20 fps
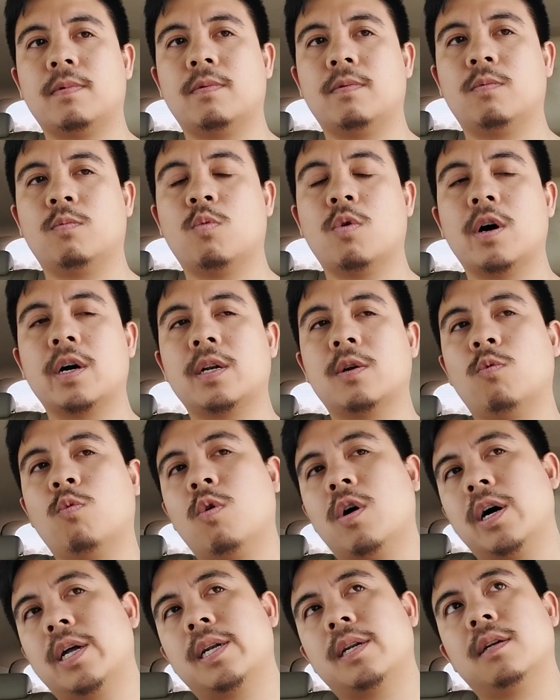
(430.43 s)

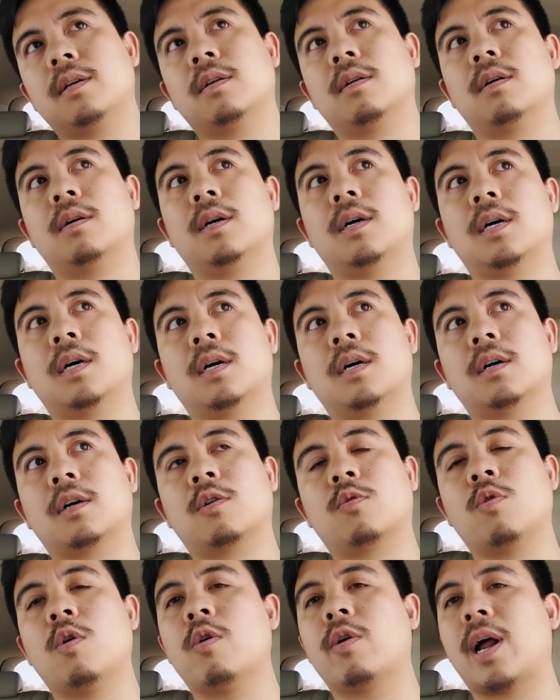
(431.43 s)
one
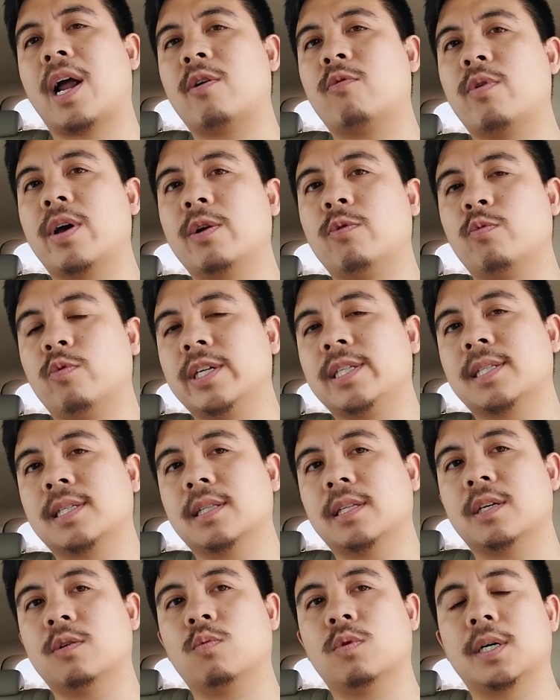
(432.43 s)
quote I read
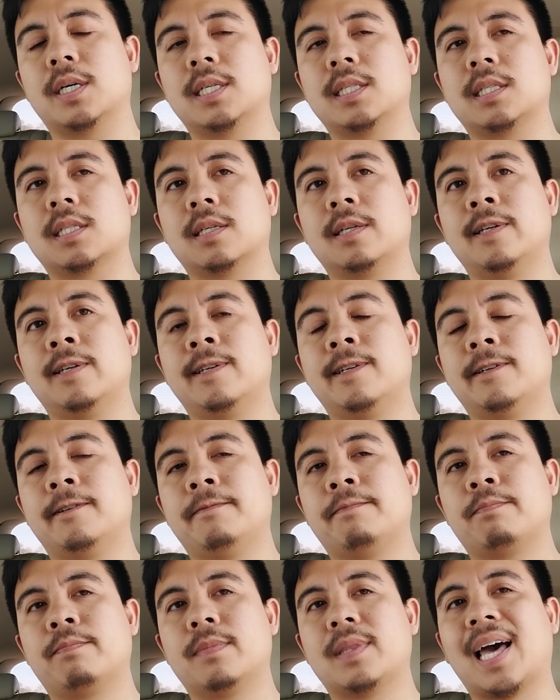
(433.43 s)
recently was
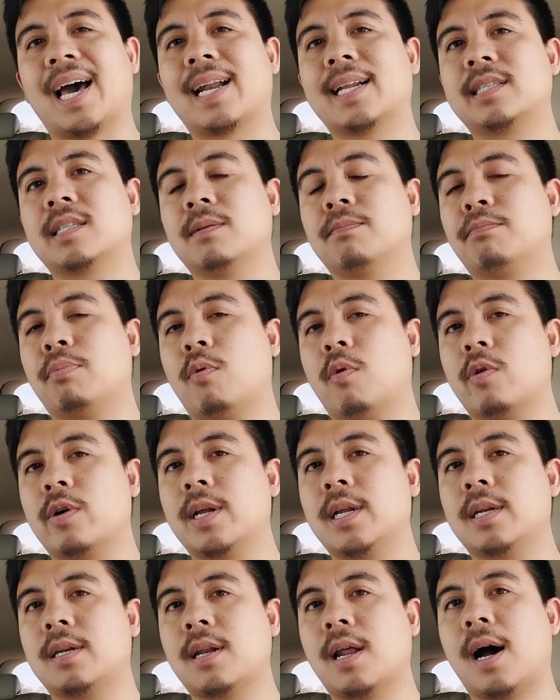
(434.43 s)
that it's
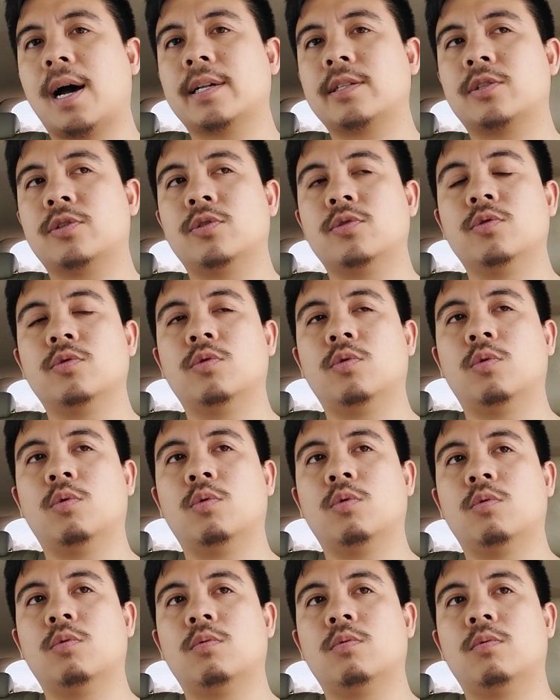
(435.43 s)
important not
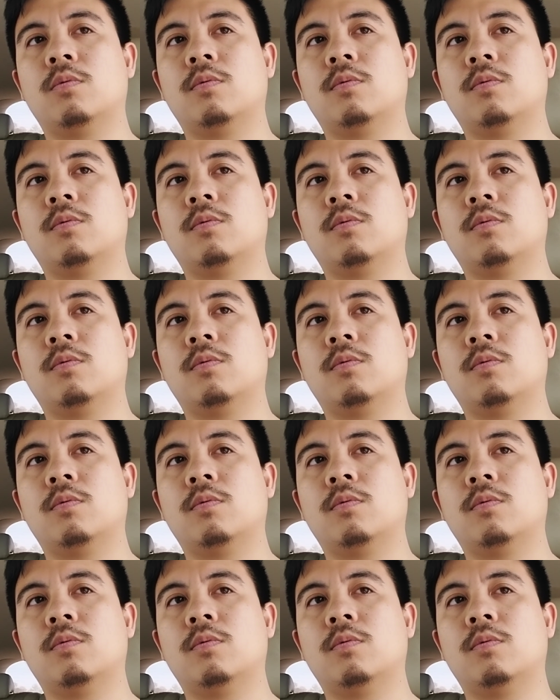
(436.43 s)
to